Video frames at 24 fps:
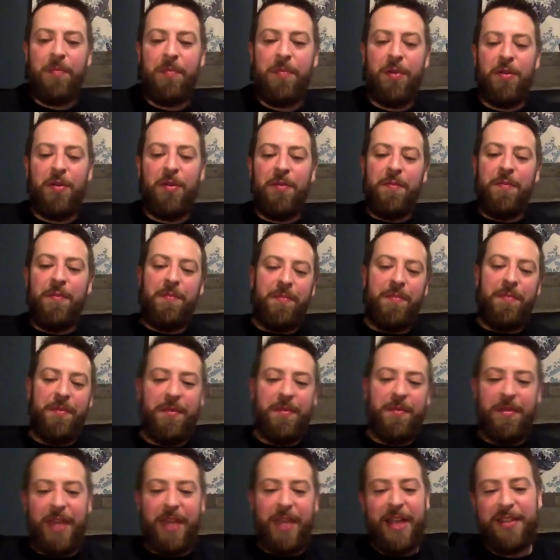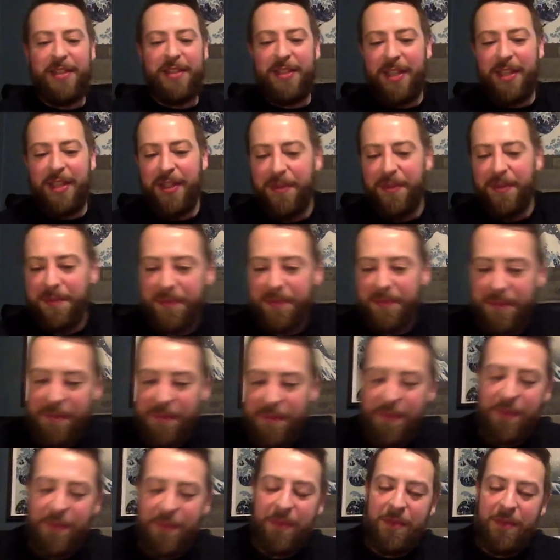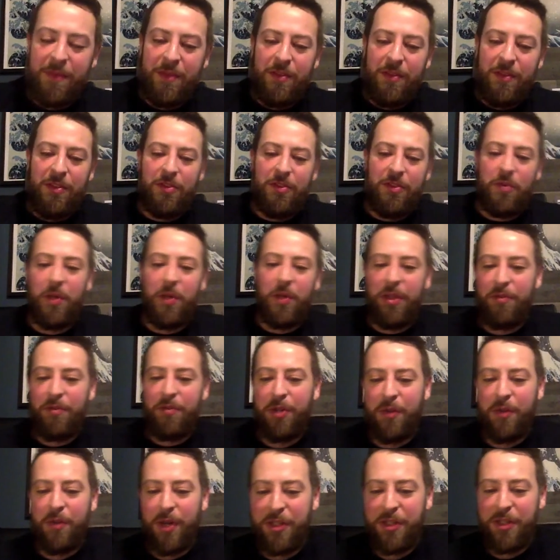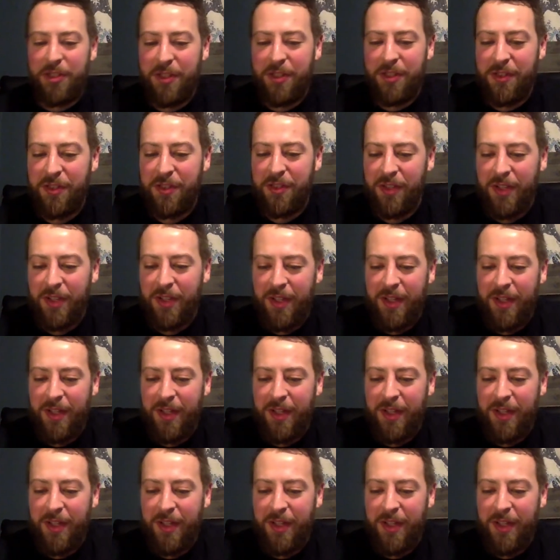boom. That's it. 23 questions.